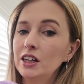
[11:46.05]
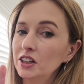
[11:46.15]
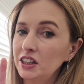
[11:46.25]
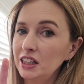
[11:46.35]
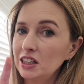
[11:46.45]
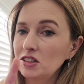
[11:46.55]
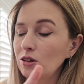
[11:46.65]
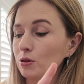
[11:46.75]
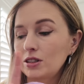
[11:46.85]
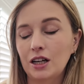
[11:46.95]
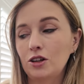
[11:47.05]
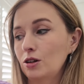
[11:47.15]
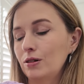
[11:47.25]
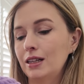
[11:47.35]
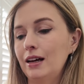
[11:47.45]
not the ears though, because I don't
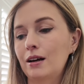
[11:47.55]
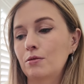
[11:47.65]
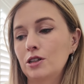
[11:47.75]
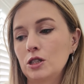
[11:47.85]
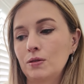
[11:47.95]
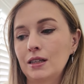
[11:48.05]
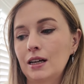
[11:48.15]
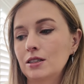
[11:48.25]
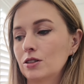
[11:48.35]
know what the heck I'm gonna do with that.